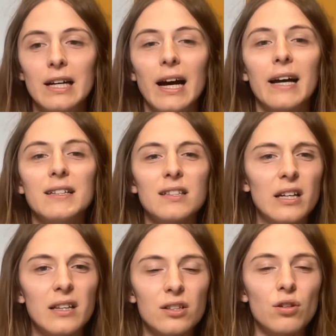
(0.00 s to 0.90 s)
and it's
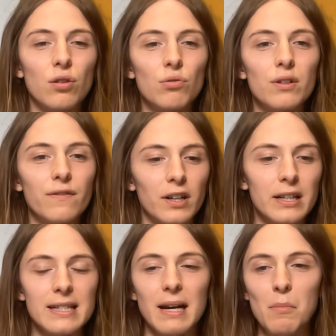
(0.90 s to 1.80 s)
like this glorified
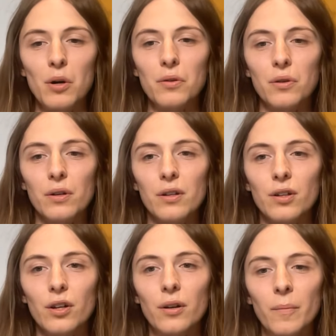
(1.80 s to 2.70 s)
demo, you know.